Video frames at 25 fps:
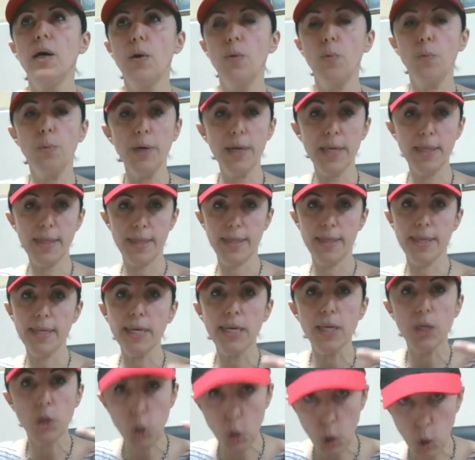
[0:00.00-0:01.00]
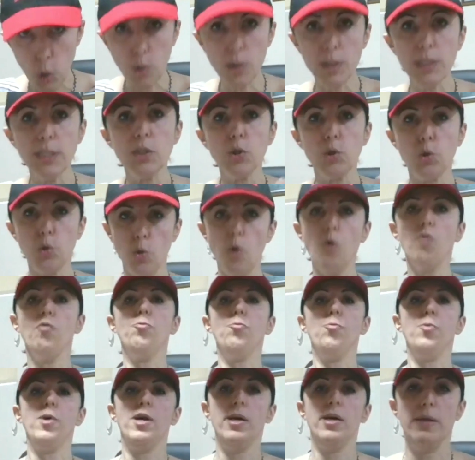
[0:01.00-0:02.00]
with the current
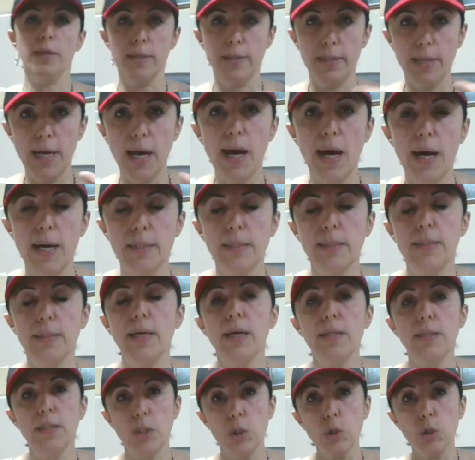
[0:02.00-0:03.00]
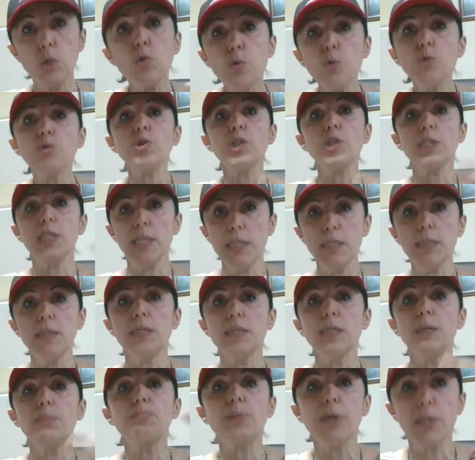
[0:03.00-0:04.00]
software that's used in
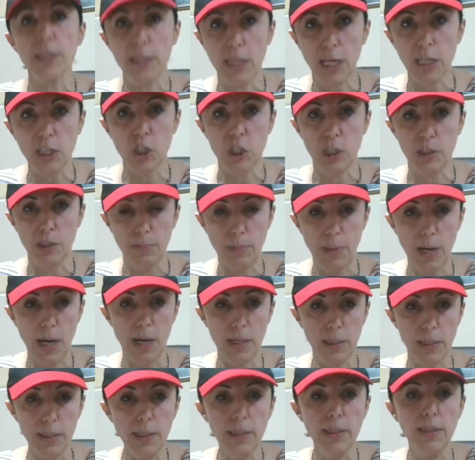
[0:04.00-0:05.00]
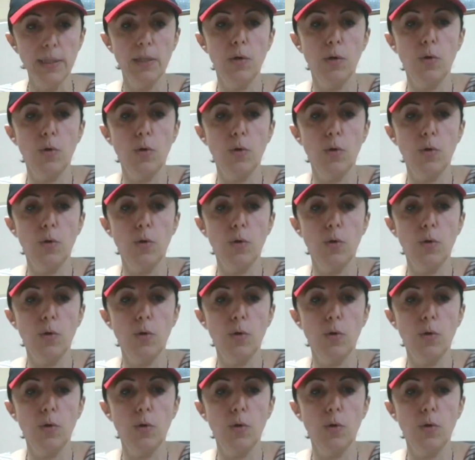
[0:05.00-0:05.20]
the production model.